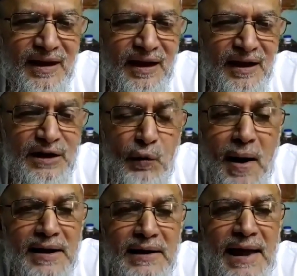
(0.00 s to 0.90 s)
The
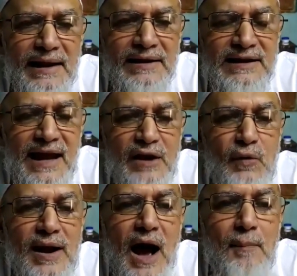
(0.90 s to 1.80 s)
one guarantee and one
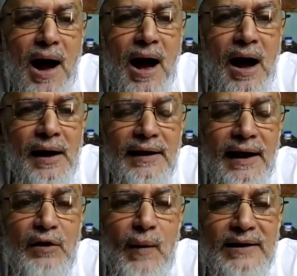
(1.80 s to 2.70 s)
aman
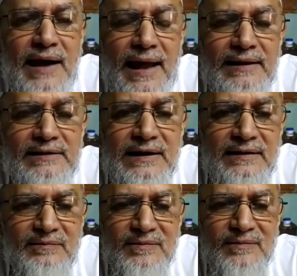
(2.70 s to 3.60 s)
and one guarantee
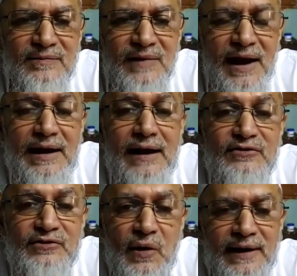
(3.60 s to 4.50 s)
and
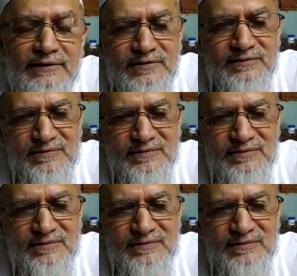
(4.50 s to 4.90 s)
assurance